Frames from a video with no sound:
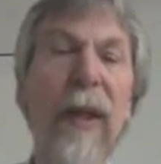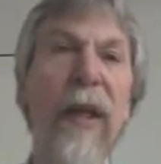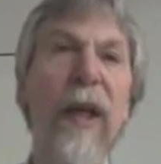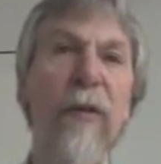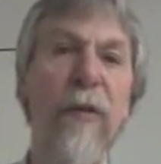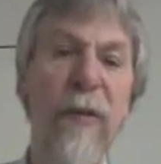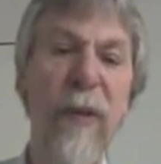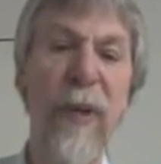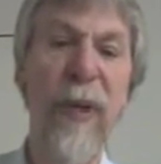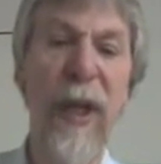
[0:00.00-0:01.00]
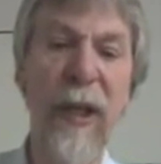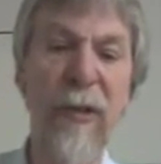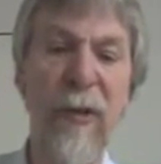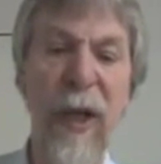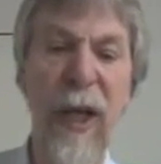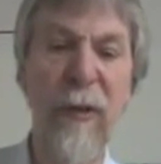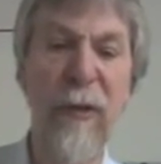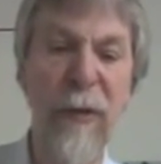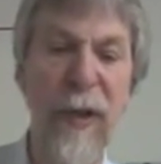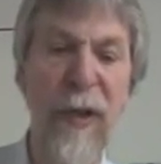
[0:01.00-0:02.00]
If you would like to
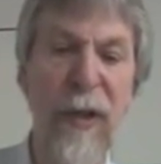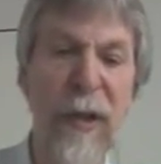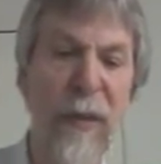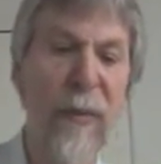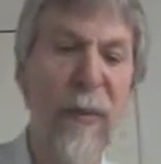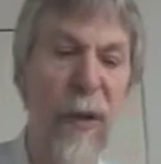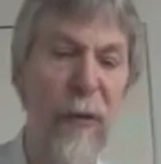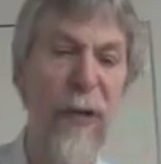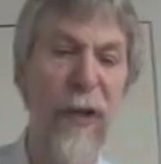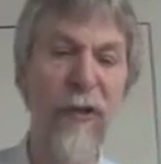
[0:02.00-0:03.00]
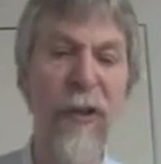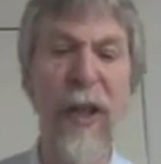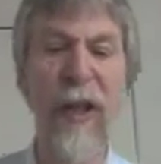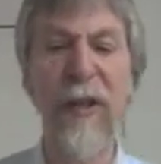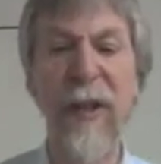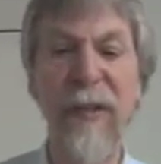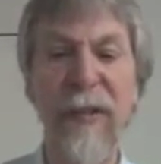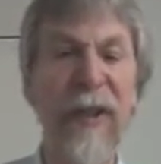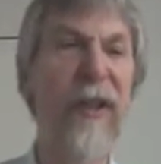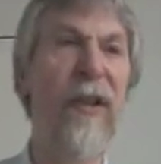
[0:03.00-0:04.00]
have more functionality
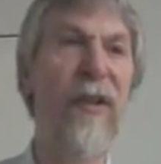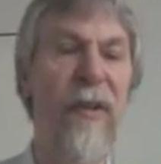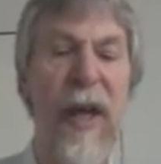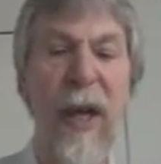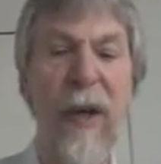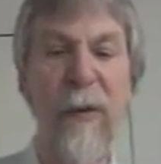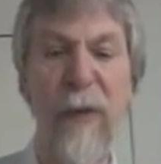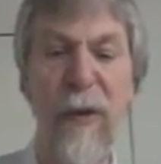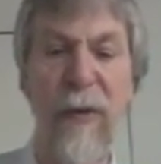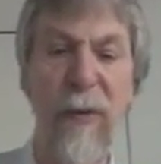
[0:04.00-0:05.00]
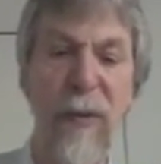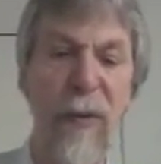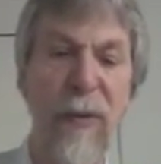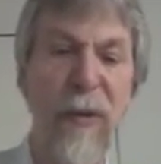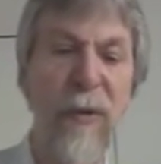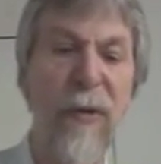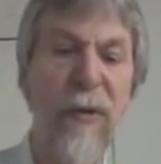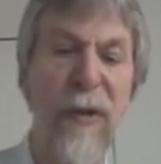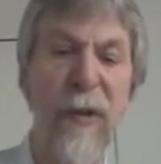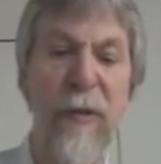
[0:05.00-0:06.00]
there, you have to
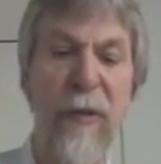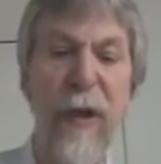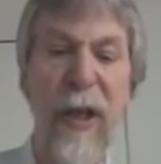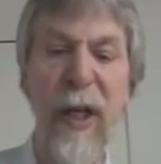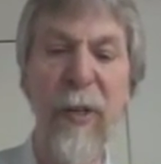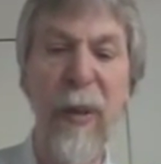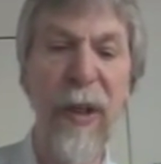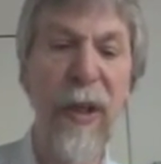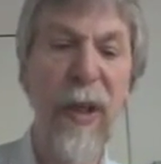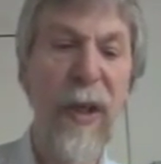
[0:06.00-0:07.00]
use a different library.